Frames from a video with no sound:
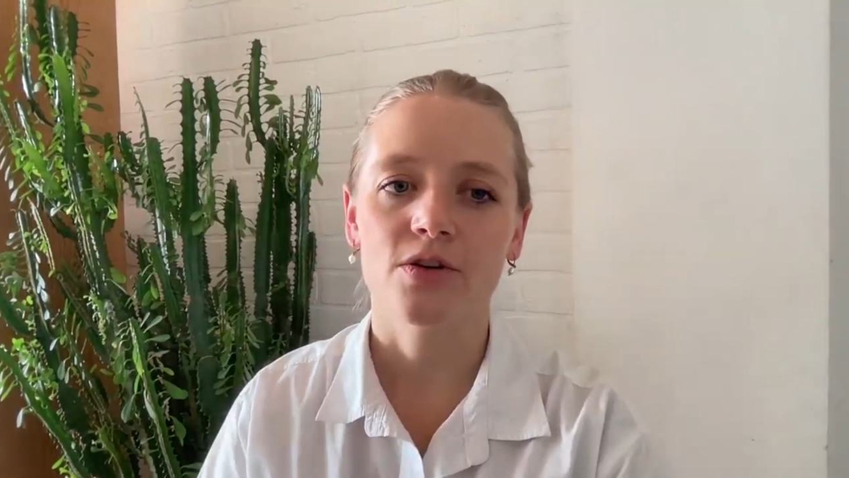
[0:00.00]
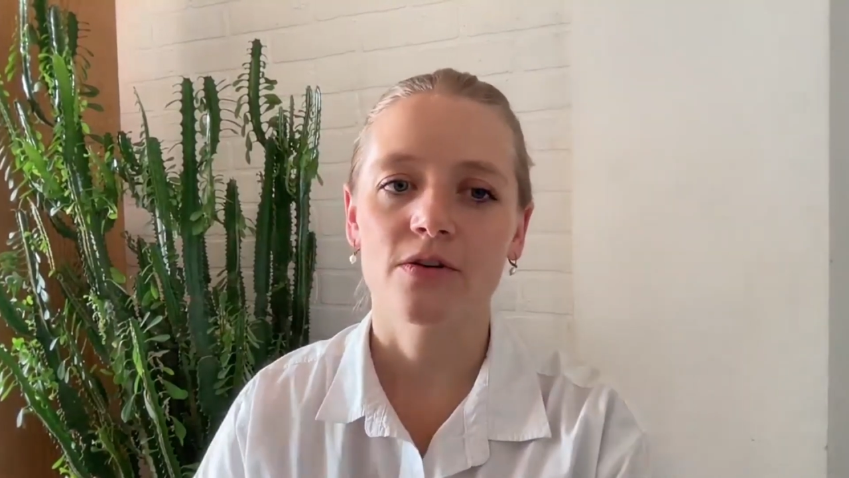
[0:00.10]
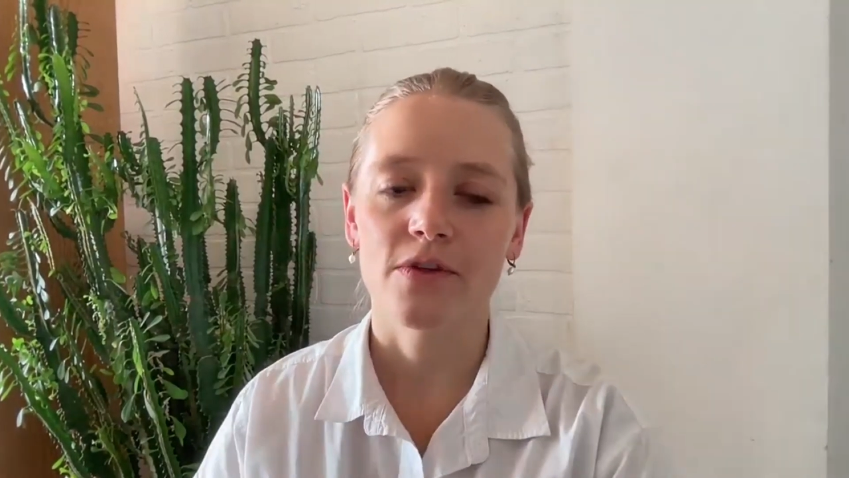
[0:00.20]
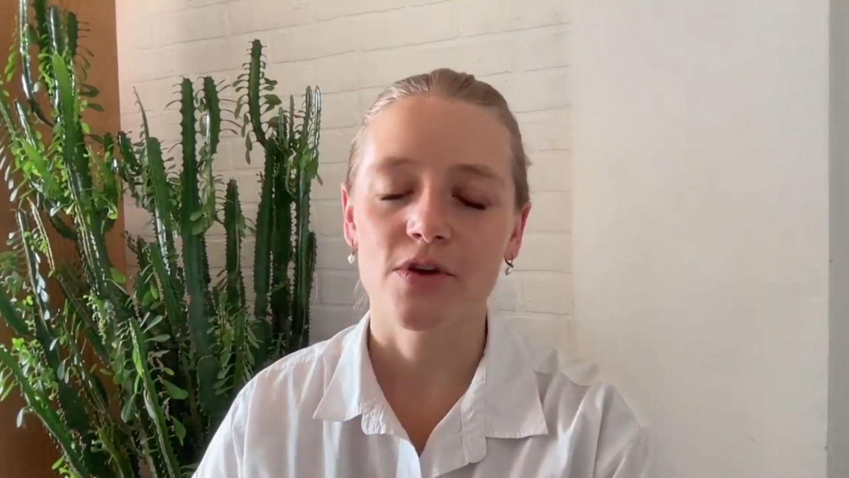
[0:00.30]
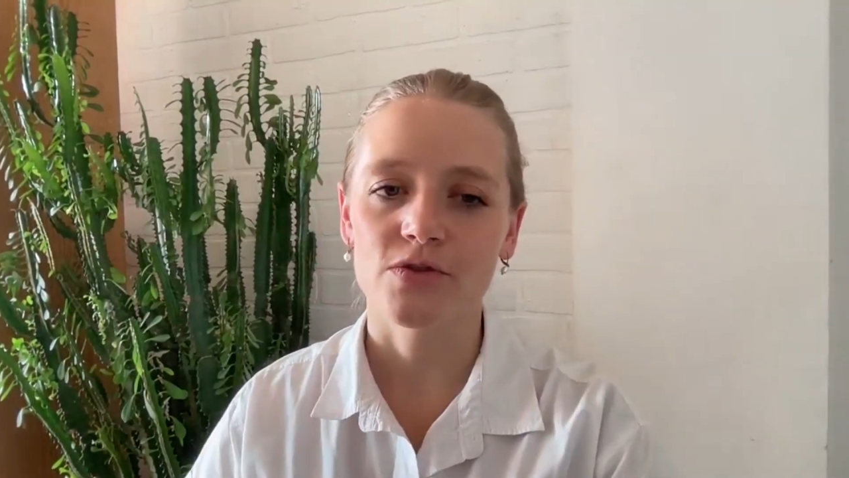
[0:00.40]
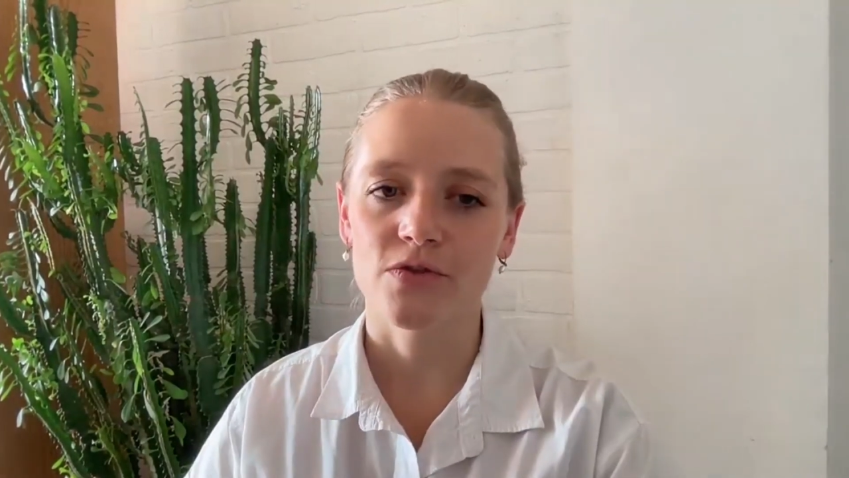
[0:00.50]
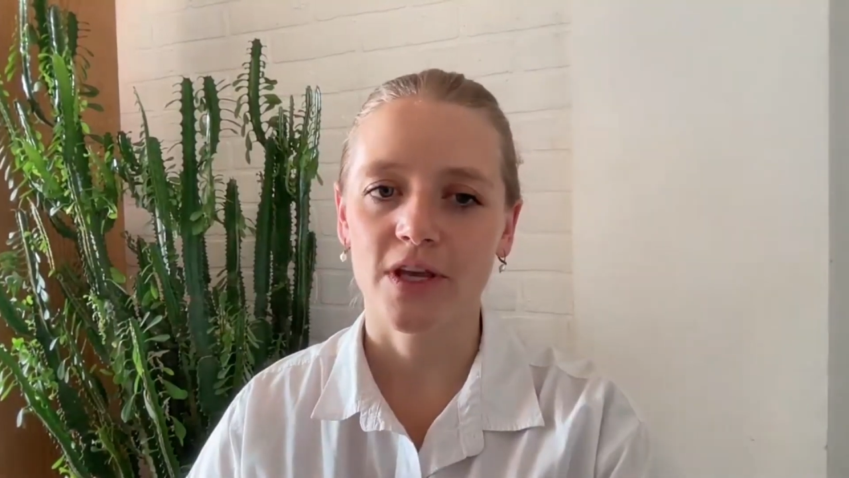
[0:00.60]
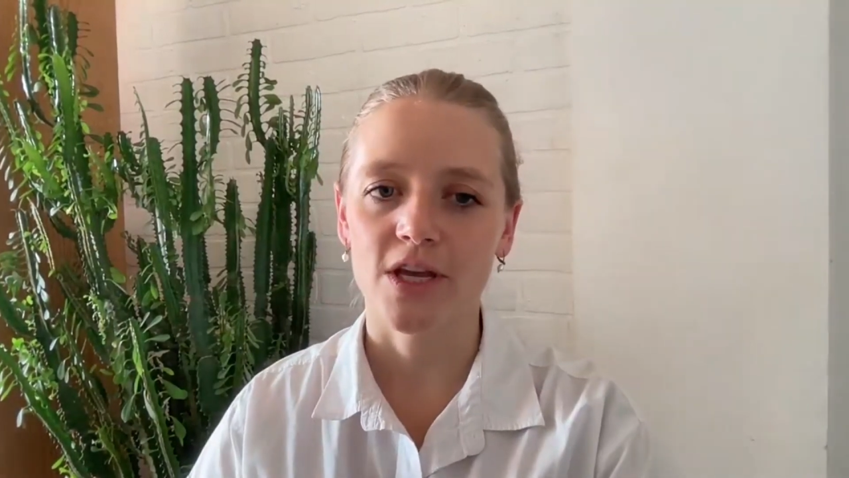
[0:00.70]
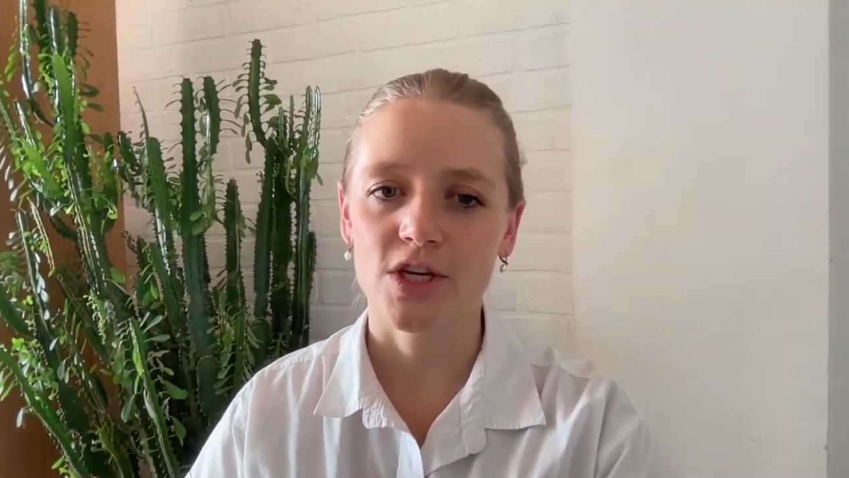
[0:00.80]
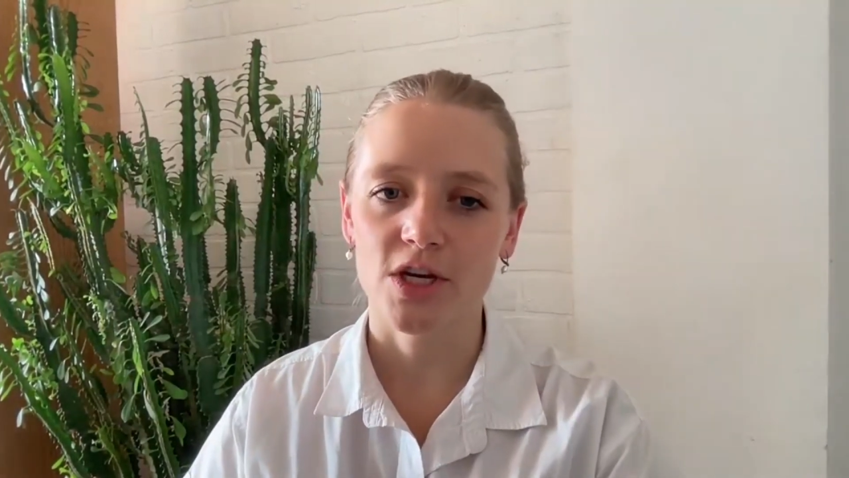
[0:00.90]
sort of those
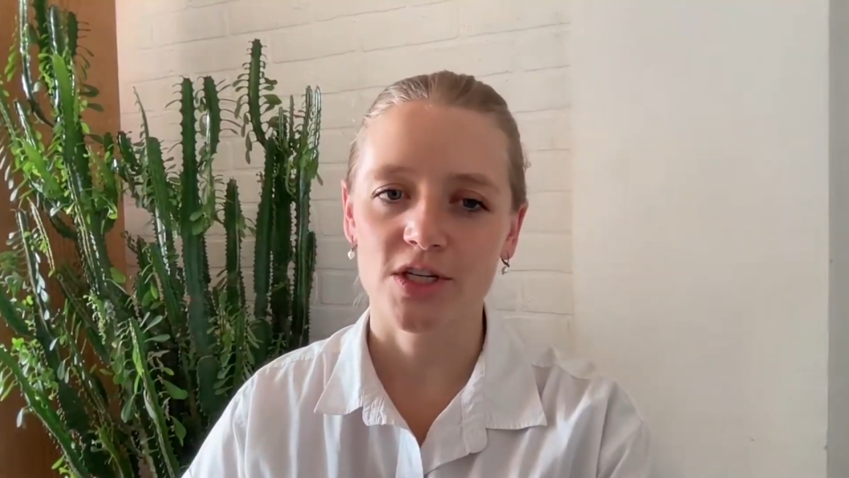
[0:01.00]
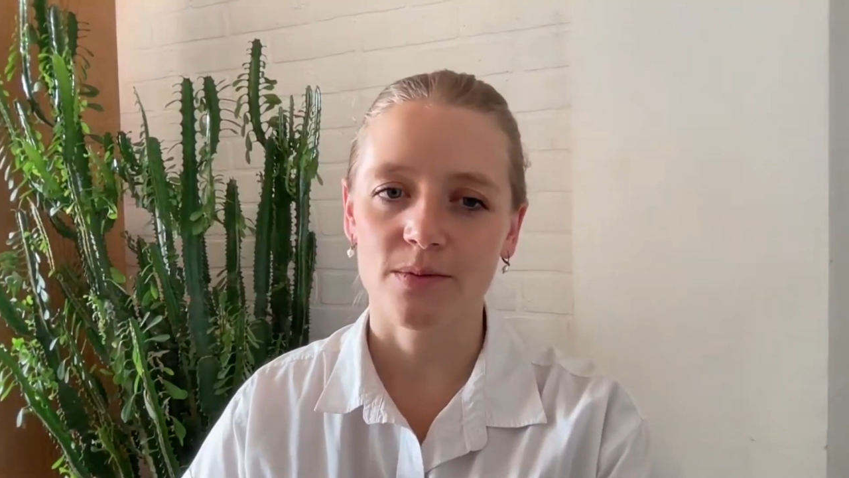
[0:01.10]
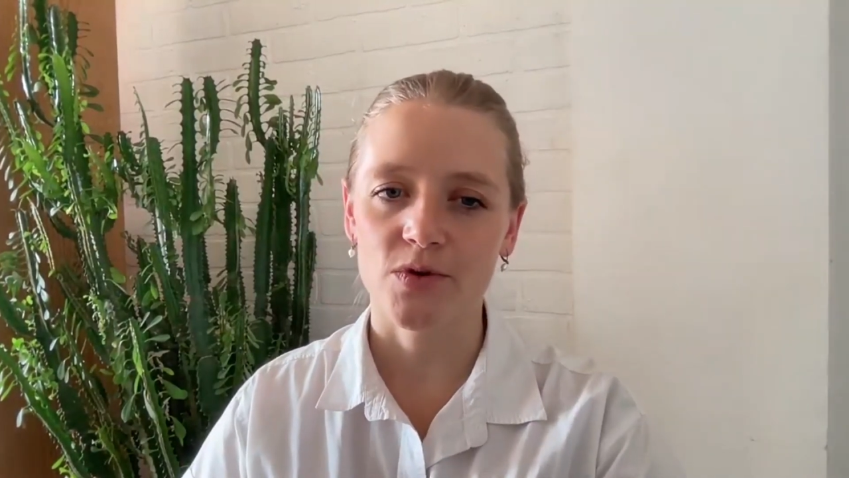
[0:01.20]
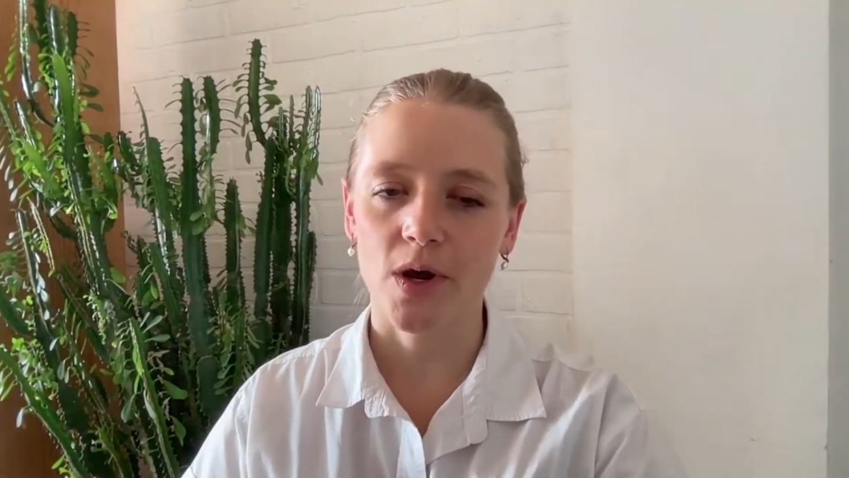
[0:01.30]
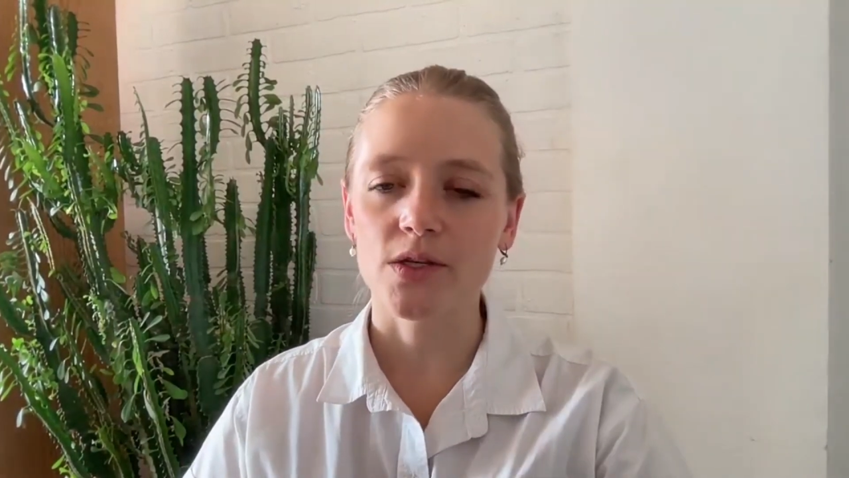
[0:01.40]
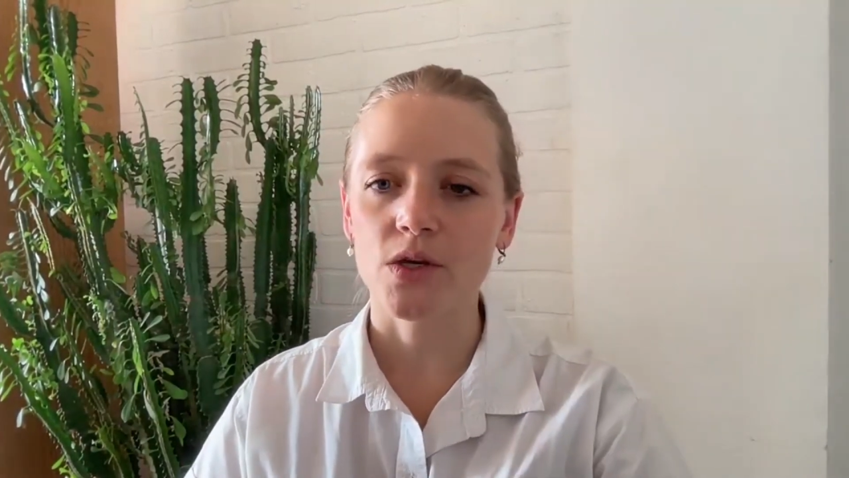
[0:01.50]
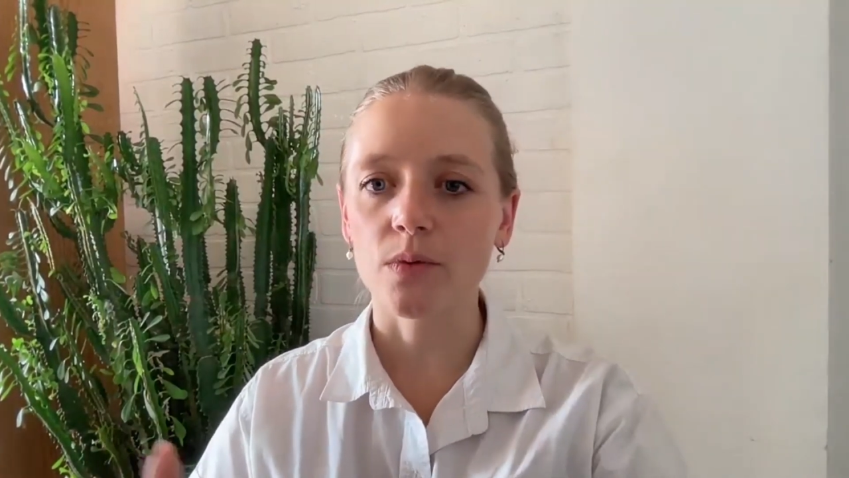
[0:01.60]
relationships, right?